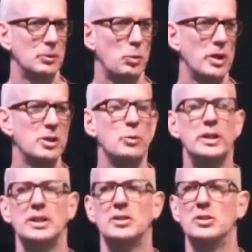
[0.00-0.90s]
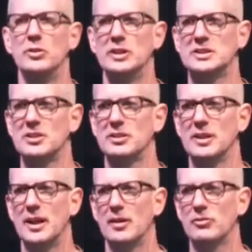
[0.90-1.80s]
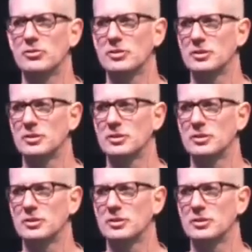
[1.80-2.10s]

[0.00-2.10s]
Where do we need to do this in our lives?